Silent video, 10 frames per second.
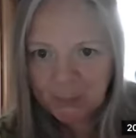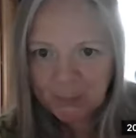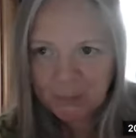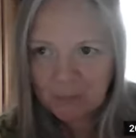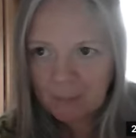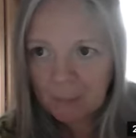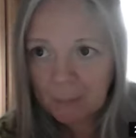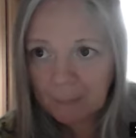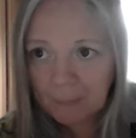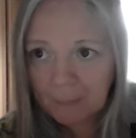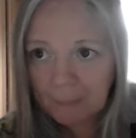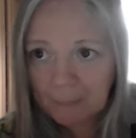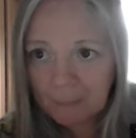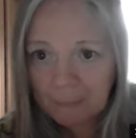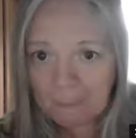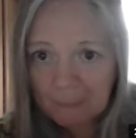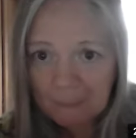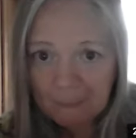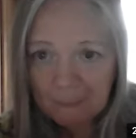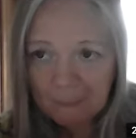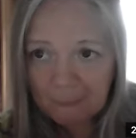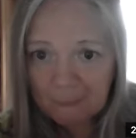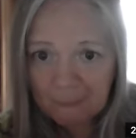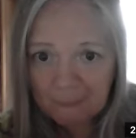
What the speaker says: [no speech]